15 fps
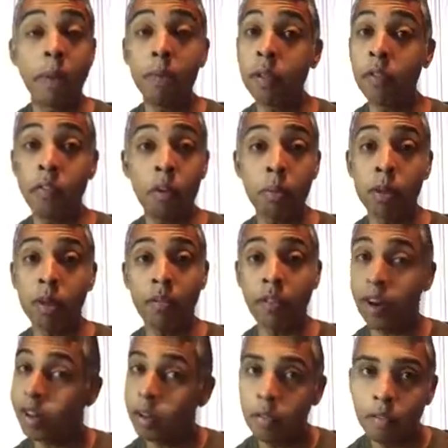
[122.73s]
they believe it'll be
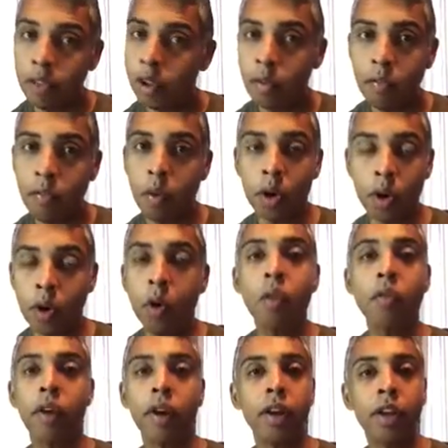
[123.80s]
effective, they'll fork it
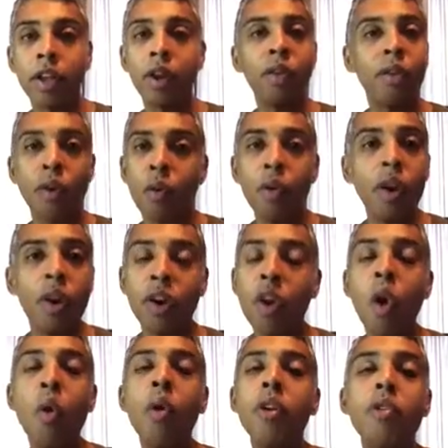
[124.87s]
over.
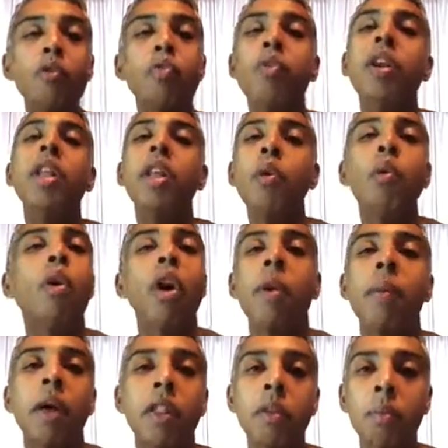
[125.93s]
No one's really worried
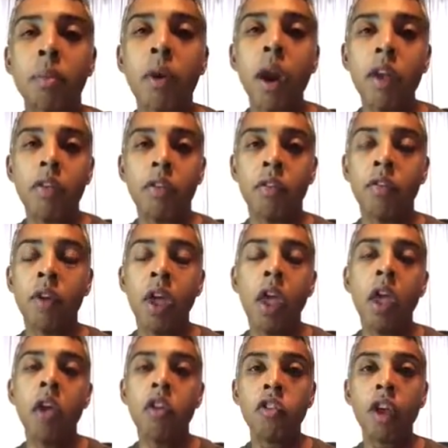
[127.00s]
about the price of
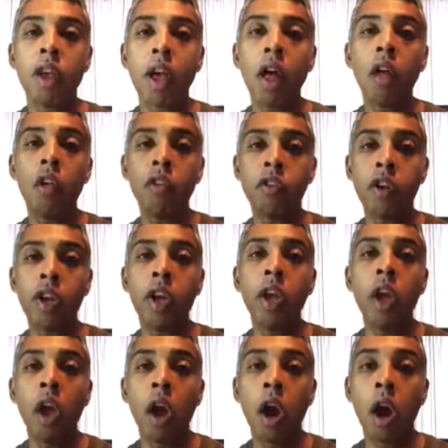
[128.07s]

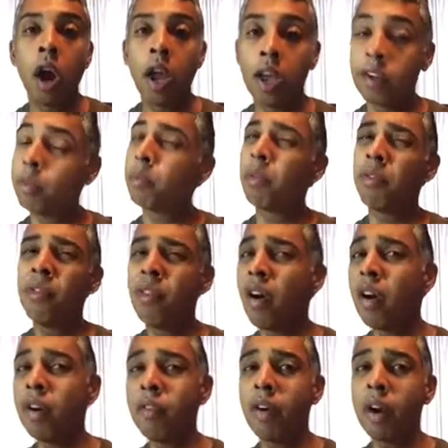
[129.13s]
Shakeology except in
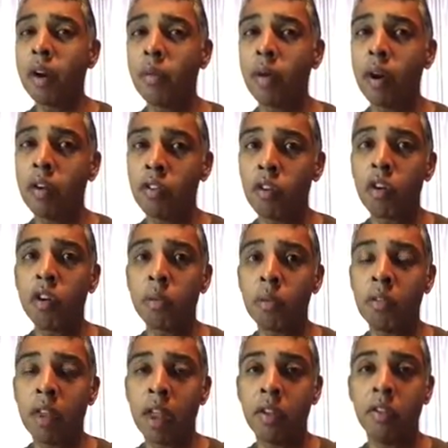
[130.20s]
very, very rare
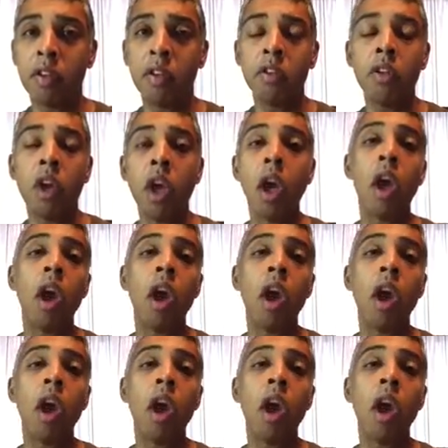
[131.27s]
circumstances.